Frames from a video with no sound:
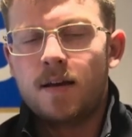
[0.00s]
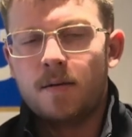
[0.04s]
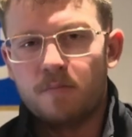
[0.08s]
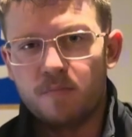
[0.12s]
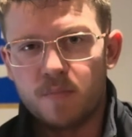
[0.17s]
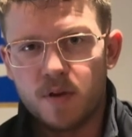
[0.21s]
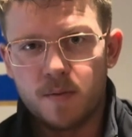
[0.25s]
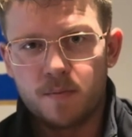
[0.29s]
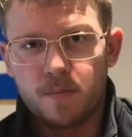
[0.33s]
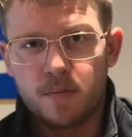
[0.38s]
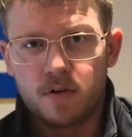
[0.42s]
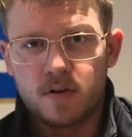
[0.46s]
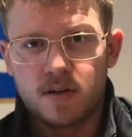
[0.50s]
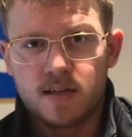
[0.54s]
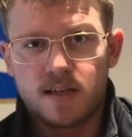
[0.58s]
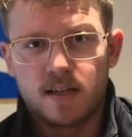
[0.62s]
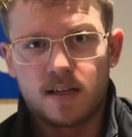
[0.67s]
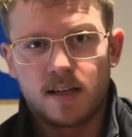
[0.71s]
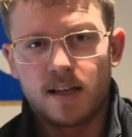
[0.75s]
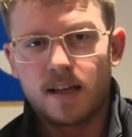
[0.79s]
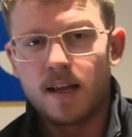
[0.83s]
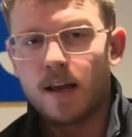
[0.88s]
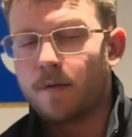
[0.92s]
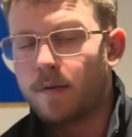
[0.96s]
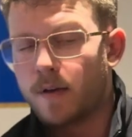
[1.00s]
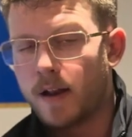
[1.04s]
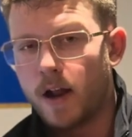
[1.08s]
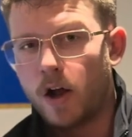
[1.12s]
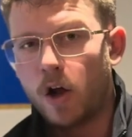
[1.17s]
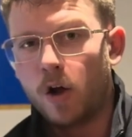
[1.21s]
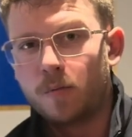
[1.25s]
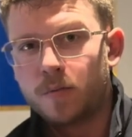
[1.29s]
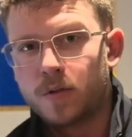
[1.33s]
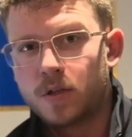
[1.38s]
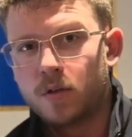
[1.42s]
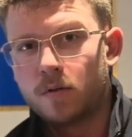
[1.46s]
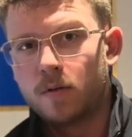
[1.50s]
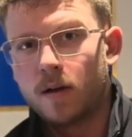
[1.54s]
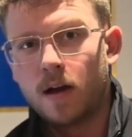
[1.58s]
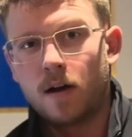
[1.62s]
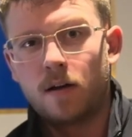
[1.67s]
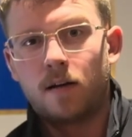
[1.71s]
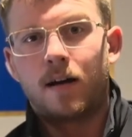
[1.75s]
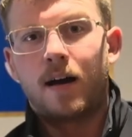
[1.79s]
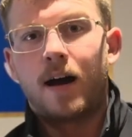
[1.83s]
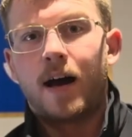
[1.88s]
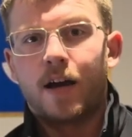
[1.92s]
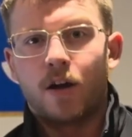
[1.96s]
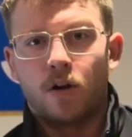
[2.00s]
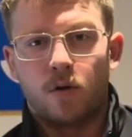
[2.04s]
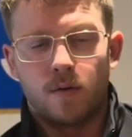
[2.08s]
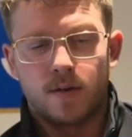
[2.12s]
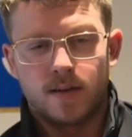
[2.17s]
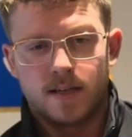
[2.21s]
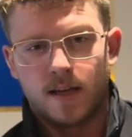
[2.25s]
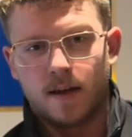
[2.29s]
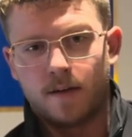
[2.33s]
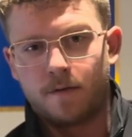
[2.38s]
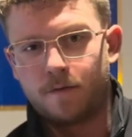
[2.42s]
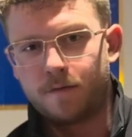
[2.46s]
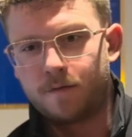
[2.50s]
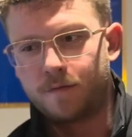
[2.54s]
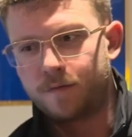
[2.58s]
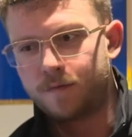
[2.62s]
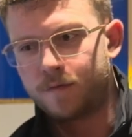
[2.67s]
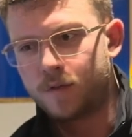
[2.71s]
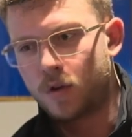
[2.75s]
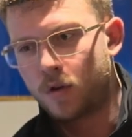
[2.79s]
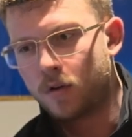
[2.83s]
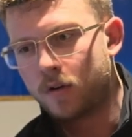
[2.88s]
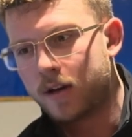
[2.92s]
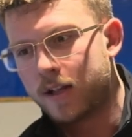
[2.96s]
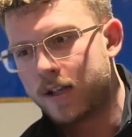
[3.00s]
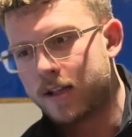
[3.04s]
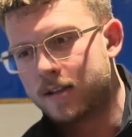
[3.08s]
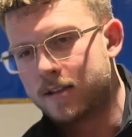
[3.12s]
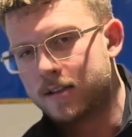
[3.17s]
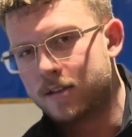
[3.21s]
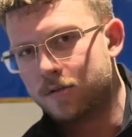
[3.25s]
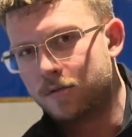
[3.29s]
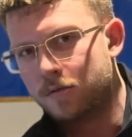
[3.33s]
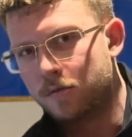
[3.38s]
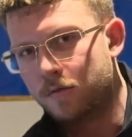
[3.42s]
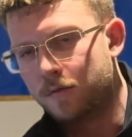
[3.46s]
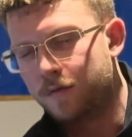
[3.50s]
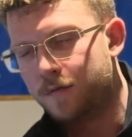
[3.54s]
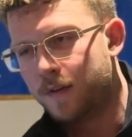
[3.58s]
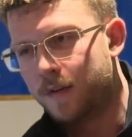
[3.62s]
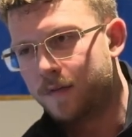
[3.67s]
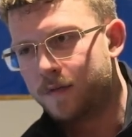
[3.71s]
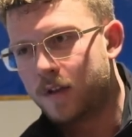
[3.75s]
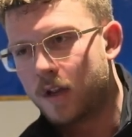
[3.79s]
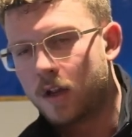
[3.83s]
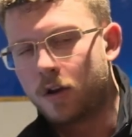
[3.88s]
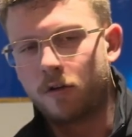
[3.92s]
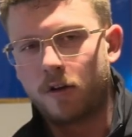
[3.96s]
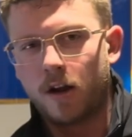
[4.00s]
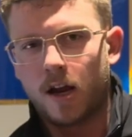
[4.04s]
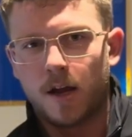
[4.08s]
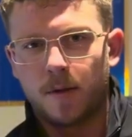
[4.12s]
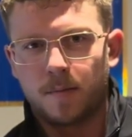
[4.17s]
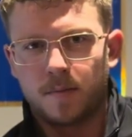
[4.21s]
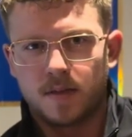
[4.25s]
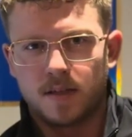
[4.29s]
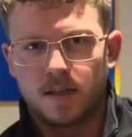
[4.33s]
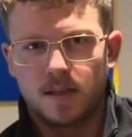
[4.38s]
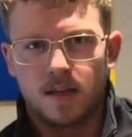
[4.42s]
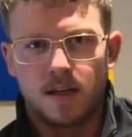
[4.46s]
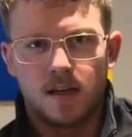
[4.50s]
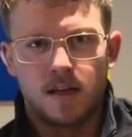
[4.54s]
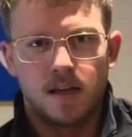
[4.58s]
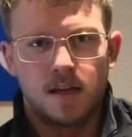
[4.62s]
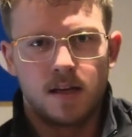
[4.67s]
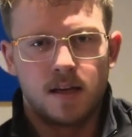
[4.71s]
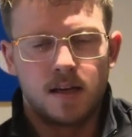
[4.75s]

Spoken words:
Me personally, if it helps you out, I always have 30 to 50 grams